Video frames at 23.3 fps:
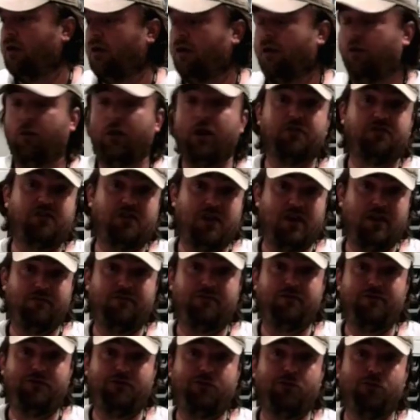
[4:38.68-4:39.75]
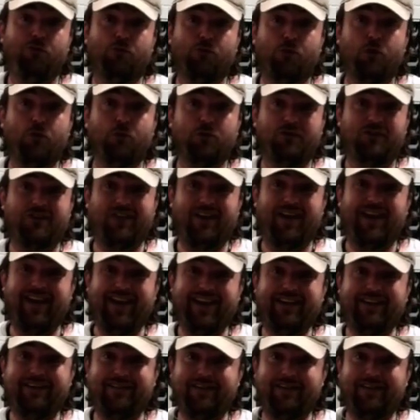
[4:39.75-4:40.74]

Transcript: We also have 2 rolls tied